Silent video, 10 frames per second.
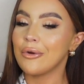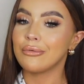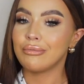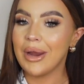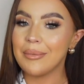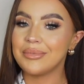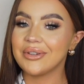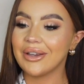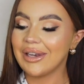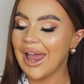ribbed
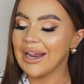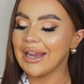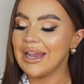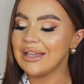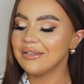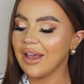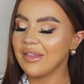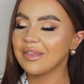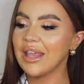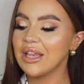leggings,
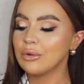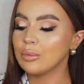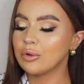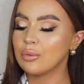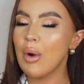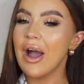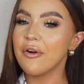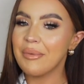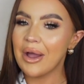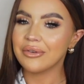and these were
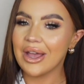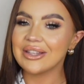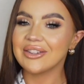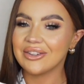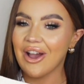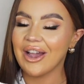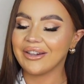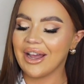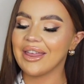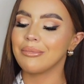£12.99,
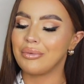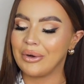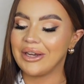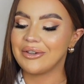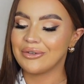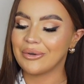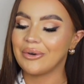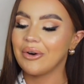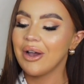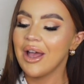I'm pretty
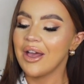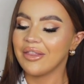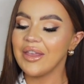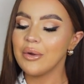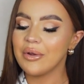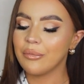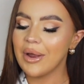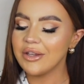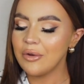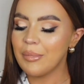sure. Thing with
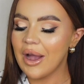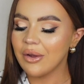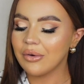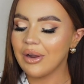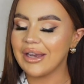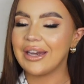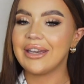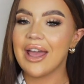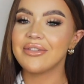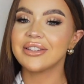when you buy online, it
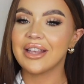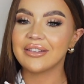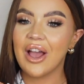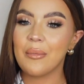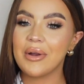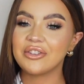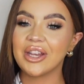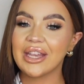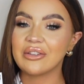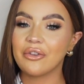never says how much it
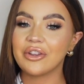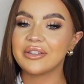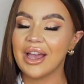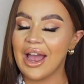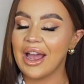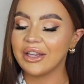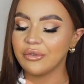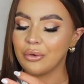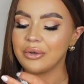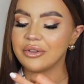is on the tag. You've
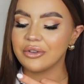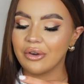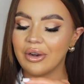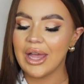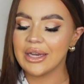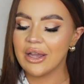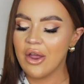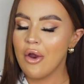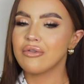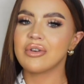always just got like
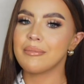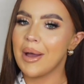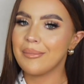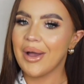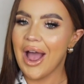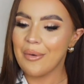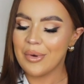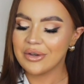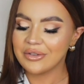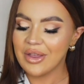remember how
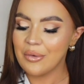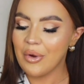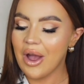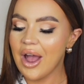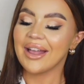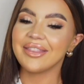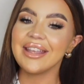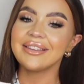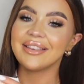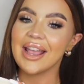much they were. And
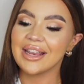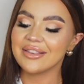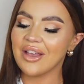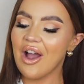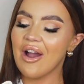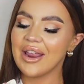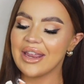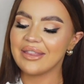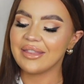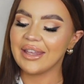these leggings are
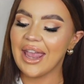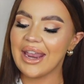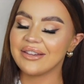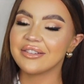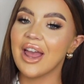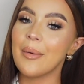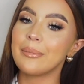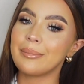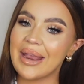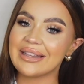in the H&M
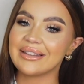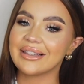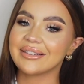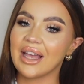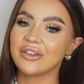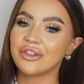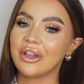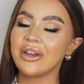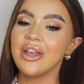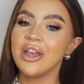basics
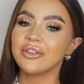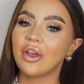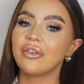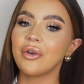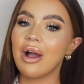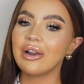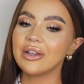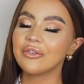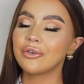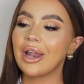section, so if you are
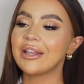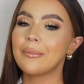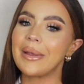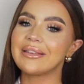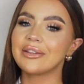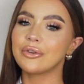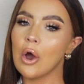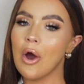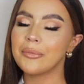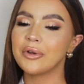looking for like your basic
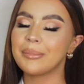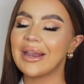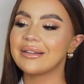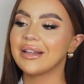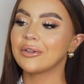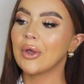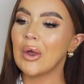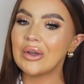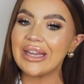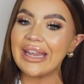tops, your basics
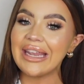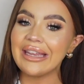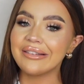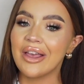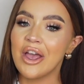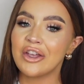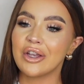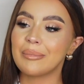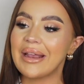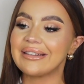hoodies,
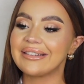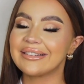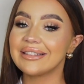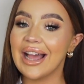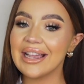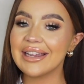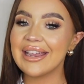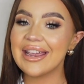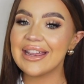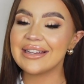your basics
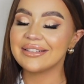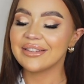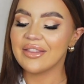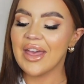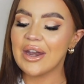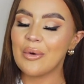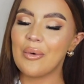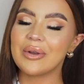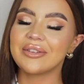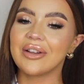leggings, then
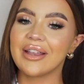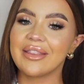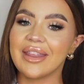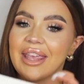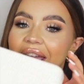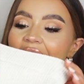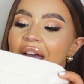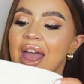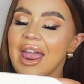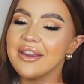always look in the
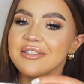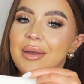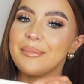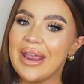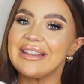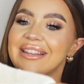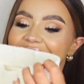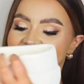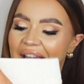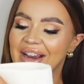H&M
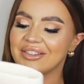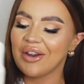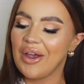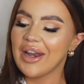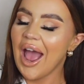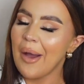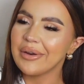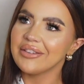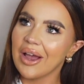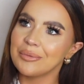basics section. How
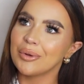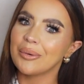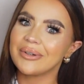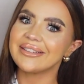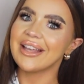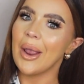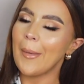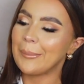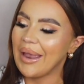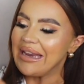many times do I want to say
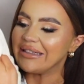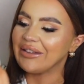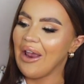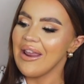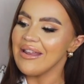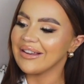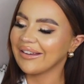basic?